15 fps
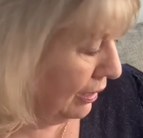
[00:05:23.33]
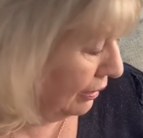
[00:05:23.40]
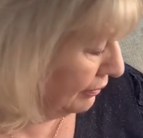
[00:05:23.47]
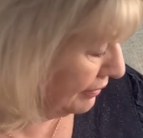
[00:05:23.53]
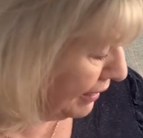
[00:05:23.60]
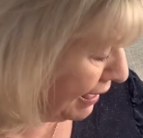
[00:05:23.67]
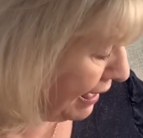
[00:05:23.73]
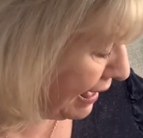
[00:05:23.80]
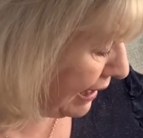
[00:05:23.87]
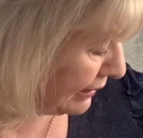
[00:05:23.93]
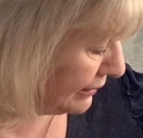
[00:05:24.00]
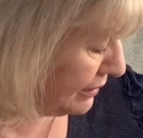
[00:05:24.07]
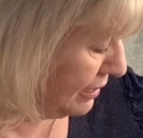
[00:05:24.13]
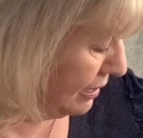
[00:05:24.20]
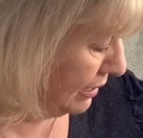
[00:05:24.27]

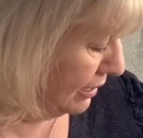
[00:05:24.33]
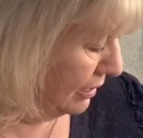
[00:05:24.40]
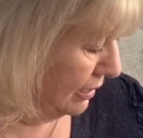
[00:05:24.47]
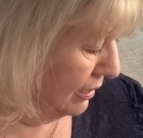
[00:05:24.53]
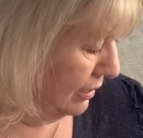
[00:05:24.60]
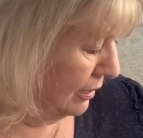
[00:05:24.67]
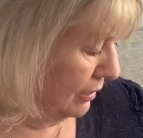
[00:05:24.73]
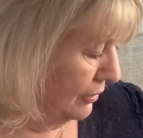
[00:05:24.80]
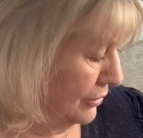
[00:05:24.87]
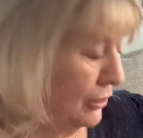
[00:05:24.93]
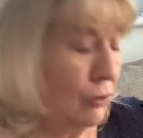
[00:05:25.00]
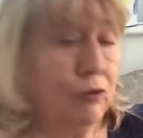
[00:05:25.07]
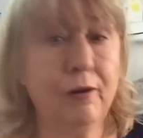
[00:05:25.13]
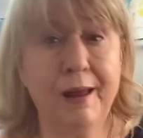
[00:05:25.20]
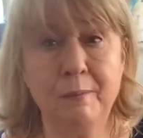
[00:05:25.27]
Then the
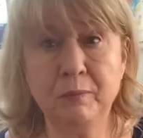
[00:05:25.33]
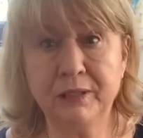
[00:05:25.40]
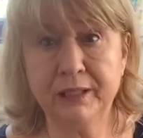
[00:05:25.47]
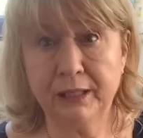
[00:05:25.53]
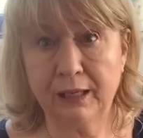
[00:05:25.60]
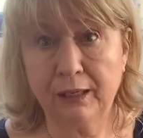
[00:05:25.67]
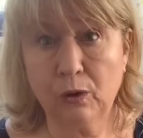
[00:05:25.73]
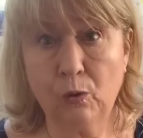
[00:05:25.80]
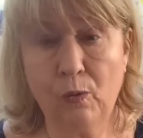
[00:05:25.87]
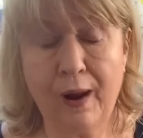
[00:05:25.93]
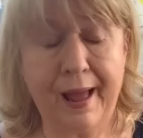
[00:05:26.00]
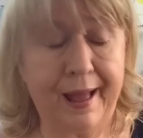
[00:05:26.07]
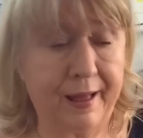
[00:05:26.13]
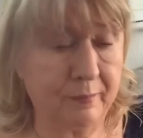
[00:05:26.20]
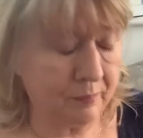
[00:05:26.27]
Creme de la
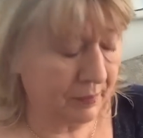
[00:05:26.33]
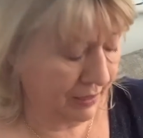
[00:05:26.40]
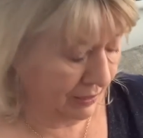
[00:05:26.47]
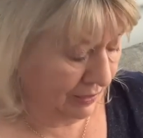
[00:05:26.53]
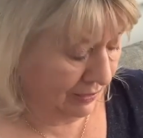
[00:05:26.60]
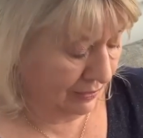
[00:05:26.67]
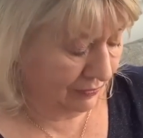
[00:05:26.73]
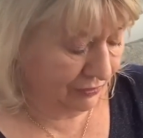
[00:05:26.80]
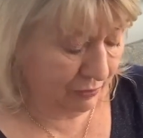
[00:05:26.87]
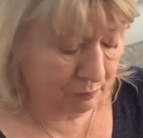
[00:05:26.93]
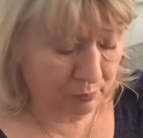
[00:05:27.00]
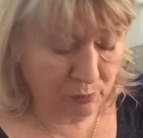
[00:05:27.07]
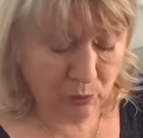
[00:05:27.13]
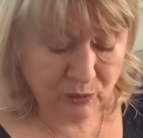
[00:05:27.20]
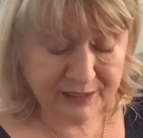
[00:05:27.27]
Creme, they
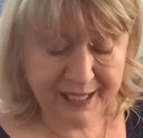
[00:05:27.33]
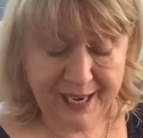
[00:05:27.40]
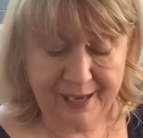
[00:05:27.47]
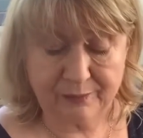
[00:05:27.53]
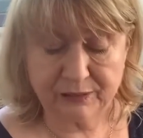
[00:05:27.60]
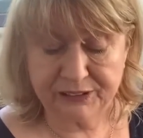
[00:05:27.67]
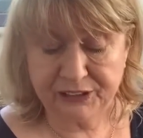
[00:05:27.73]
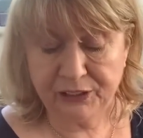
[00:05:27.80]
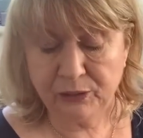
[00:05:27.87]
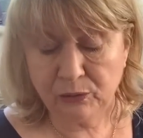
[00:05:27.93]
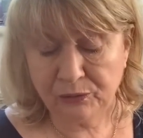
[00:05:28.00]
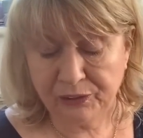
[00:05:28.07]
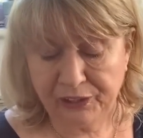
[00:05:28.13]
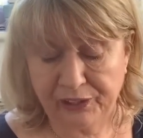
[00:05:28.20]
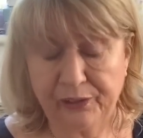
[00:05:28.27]
brought out 2
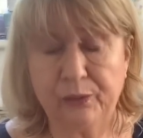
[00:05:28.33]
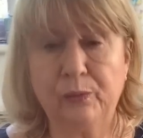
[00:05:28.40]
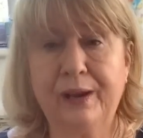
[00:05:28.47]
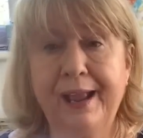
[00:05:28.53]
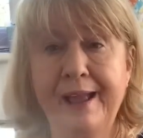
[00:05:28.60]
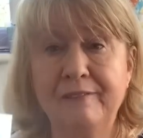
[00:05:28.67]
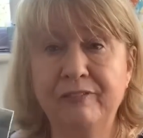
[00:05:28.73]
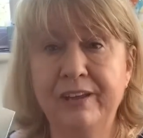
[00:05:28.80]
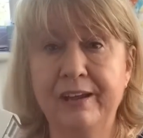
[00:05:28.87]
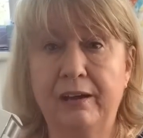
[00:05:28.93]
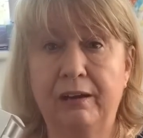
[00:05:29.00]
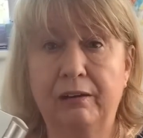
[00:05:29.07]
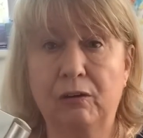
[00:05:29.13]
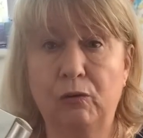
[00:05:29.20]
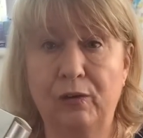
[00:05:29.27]
new
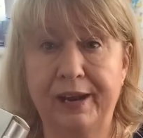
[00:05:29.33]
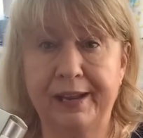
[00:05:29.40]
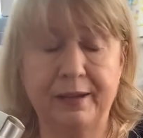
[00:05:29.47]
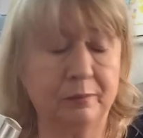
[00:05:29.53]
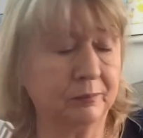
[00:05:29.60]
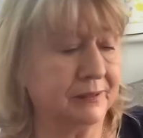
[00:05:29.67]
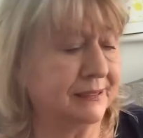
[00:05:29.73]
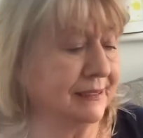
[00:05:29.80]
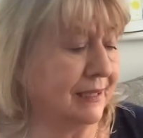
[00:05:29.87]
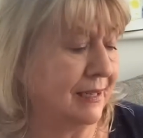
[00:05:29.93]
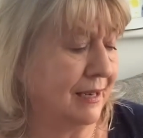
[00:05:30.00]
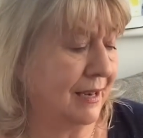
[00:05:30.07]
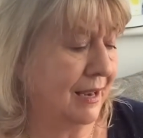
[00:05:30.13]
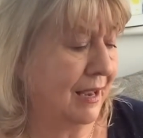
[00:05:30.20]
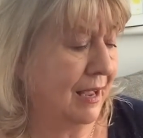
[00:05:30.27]
caviar creams,
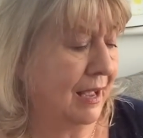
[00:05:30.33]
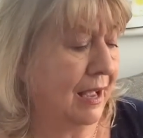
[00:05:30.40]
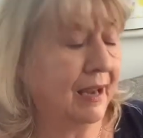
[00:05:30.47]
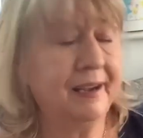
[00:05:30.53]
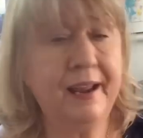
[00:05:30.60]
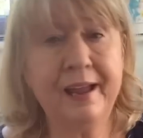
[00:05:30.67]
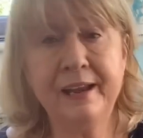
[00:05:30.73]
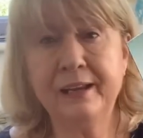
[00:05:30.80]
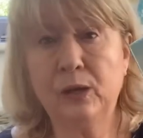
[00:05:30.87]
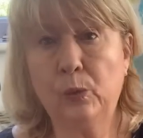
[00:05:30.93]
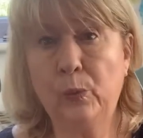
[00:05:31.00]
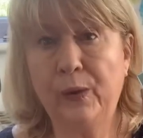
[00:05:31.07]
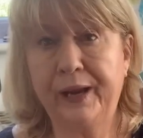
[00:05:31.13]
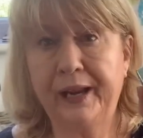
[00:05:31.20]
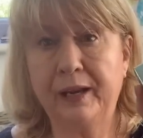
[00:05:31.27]
a night
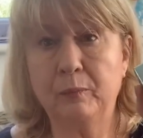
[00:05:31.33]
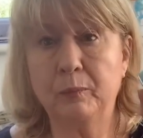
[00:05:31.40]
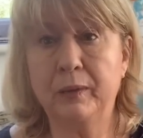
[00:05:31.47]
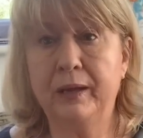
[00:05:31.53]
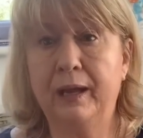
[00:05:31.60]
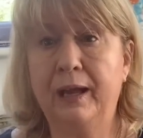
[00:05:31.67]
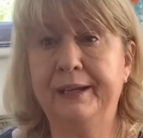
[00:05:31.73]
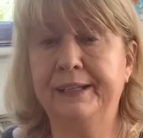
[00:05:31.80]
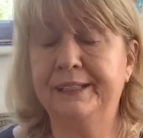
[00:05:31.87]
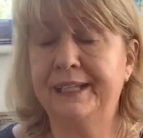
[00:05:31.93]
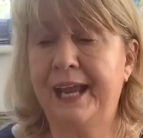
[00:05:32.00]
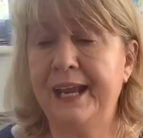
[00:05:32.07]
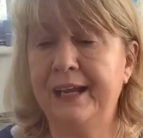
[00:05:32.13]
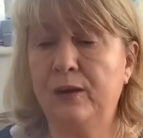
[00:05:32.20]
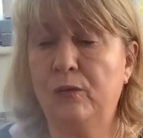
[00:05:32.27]
cream and a
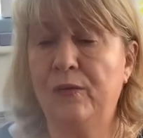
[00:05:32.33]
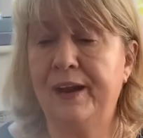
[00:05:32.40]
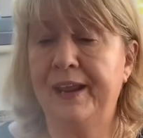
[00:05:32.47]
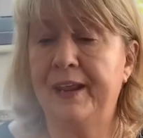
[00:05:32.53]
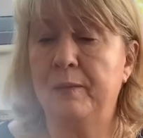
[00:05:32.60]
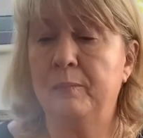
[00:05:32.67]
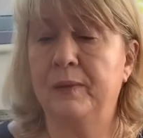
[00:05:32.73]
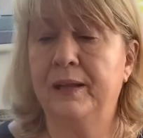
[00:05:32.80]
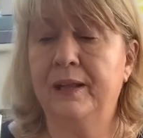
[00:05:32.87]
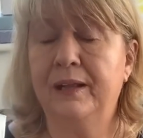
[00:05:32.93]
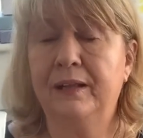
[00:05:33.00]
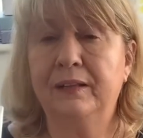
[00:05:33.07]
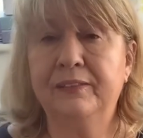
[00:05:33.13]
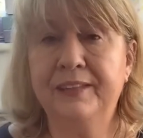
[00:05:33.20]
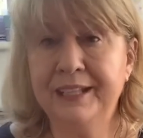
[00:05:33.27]
day cream.
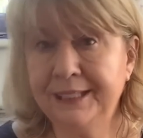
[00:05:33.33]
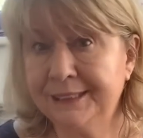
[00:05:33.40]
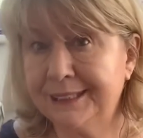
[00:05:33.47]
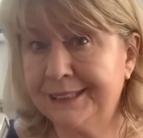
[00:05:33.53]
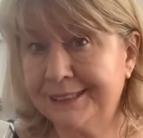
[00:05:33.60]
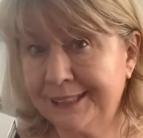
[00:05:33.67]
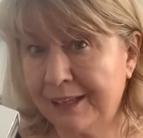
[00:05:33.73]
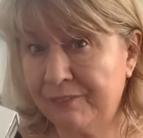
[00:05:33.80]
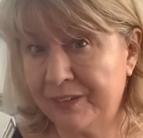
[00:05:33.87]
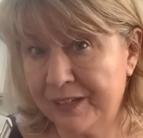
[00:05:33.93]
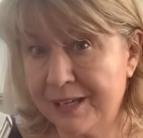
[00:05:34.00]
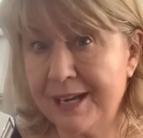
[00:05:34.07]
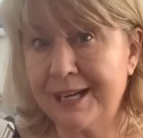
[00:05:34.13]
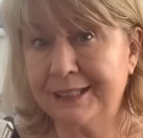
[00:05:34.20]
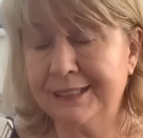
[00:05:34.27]
These are
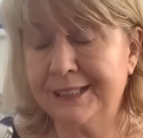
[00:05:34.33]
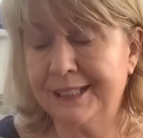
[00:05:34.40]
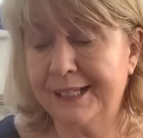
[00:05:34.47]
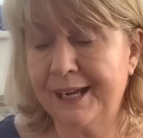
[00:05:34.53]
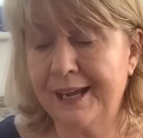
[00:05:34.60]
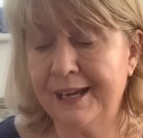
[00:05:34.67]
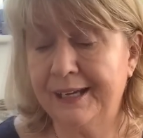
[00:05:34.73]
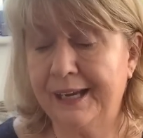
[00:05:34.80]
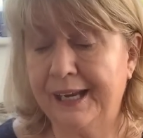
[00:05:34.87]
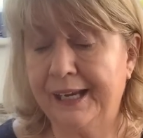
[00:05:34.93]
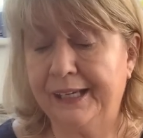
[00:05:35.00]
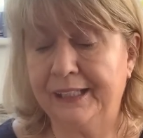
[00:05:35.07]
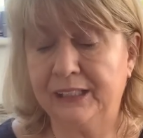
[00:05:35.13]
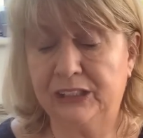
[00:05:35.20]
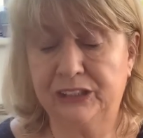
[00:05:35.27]
£7.99
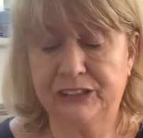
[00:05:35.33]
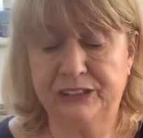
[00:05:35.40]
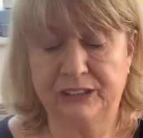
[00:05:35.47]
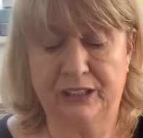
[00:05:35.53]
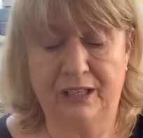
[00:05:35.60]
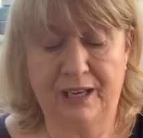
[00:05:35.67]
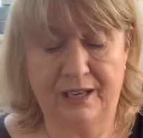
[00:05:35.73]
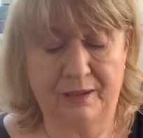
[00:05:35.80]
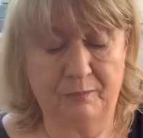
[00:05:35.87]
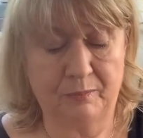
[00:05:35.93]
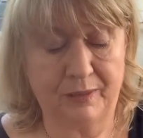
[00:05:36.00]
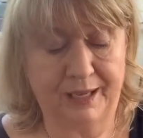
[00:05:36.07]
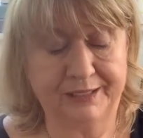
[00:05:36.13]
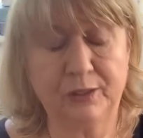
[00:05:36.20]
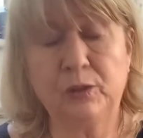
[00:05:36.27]
each. I
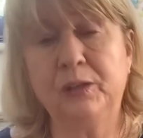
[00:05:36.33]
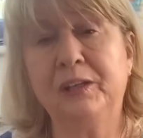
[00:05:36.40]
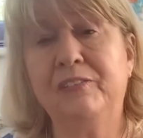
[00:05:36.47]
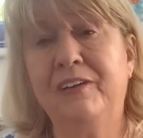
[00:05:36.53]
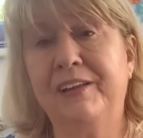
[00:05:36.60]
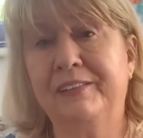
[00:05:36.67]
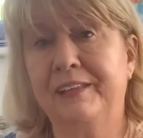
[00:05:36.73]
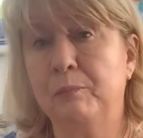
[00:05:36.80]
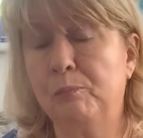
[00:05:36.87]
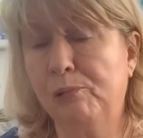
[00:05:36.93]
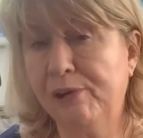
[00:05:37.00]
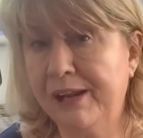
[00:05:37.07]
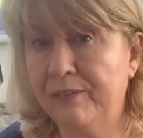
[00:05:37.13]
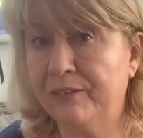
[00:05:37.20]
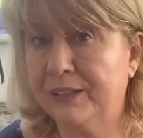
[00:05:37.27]
don't know if you've had the
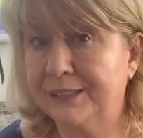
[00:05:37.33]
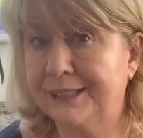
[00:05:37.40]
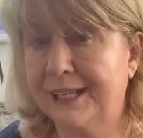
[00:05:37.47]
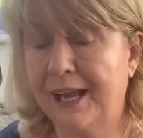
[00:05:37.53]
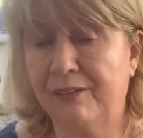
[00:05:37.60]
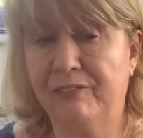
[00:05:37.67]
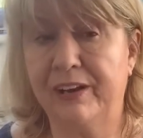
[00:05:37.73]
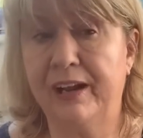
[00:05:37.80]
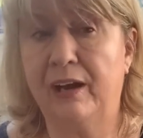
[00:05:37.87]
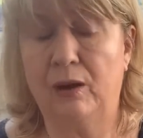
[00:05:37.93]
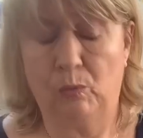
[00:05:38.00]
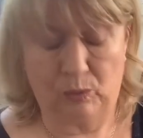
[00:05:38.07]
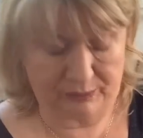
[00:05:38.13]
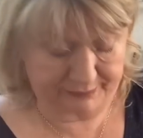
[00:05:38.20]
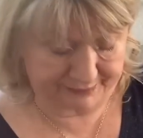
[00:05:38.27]
previous caviar
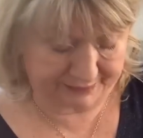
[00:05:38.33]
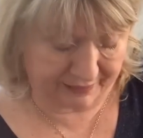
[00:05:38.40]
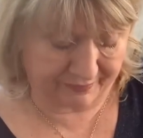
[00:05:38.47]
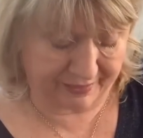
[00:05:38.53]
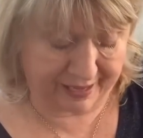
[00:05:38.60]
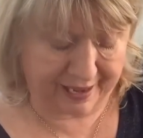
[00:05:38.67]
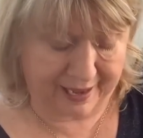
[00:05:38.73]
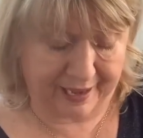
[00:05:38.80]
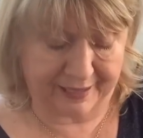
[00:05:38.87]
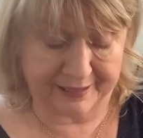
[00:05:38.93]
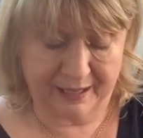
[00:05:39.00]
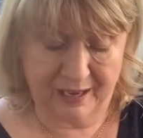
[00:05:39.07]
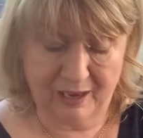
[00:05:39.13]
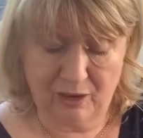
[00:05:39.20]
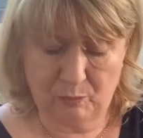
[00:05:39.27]
ones that they had,
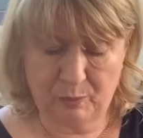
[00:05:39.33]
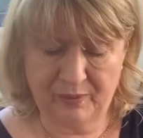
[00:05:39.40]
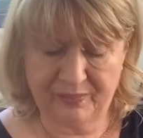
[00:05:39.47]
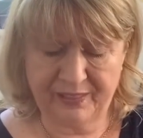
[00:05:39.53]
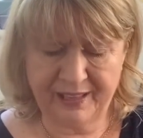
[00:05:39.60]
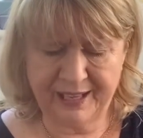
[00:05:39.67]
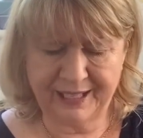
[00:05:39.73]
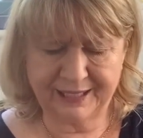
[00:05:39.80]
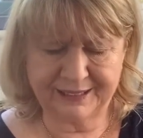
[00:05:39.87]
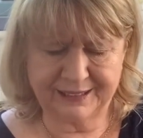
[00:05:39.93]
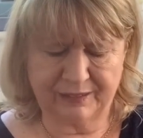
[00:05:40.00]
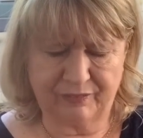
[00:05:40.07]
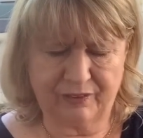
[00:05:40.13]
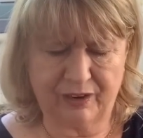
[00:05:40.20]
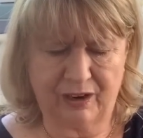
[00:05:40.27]
but these
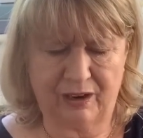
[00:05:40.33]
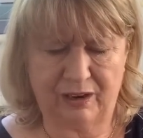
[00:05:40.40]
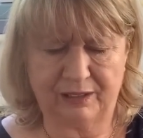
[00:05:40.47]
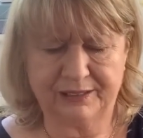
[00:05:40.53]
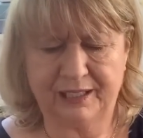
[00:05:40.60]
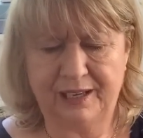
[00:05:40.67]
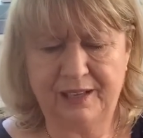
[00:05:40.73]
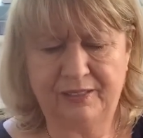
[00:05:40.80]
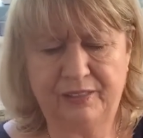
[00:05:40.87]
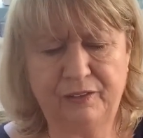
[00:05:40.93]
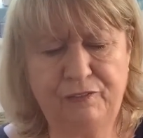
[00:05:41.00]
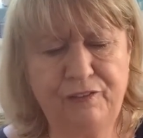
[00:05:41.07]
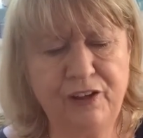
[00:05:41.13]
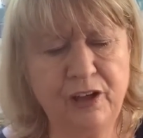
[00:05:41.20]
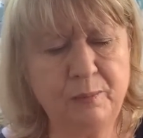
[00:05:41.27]
have got the
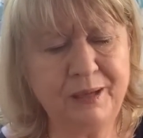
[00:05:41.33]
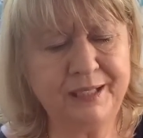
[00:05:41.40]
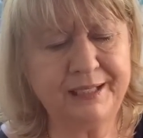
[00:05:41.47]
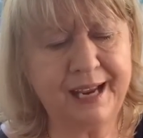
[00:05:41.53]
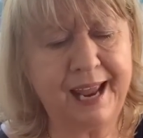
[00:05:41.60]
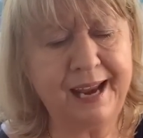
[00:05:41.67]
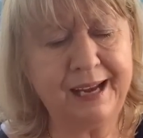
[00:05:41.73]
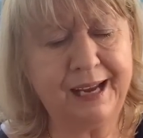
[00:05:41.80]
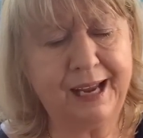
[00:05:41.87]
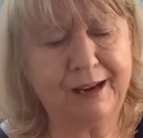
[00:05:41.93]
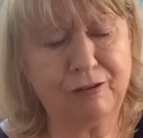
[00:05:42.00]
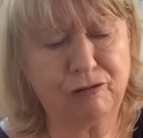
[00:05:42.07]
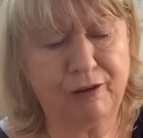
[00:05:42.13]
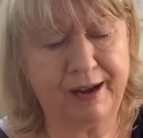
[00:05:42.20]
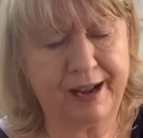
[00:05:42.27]
firming day
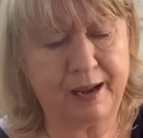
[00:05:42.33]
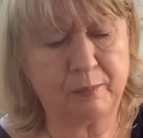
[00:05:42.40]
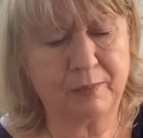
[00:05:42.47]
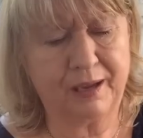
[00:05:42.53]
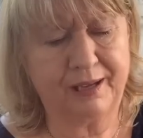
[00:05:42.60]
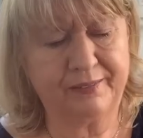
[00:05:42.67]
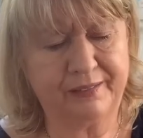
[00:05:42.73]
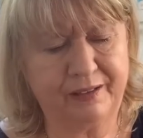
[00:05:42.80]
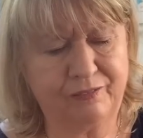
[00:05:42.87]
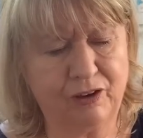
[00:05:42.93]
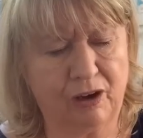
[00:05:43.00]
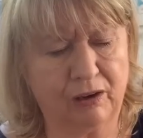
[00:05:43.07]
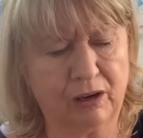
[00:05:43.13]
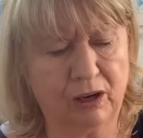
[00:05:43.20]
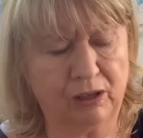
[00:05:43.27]
cream and they've
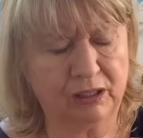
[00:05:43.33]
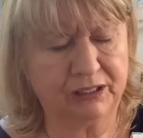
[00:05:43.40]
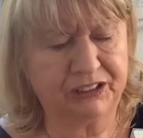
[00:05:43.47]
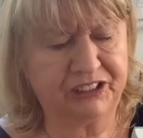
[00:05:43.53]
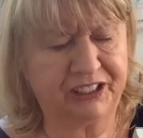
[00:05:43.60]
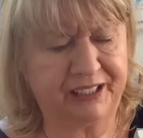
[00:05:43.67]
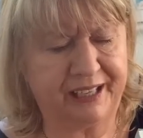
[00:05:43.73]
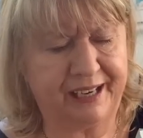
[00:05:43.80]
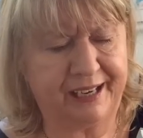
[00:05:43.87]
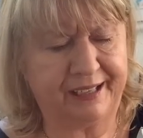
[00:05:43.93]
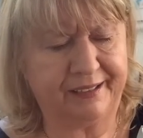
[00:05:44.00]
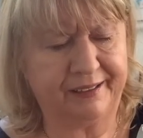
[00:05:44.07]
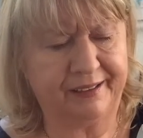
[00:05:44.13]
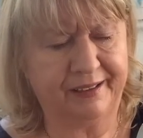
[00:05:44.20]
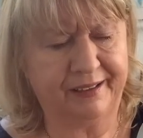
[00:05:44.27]
got collagen in,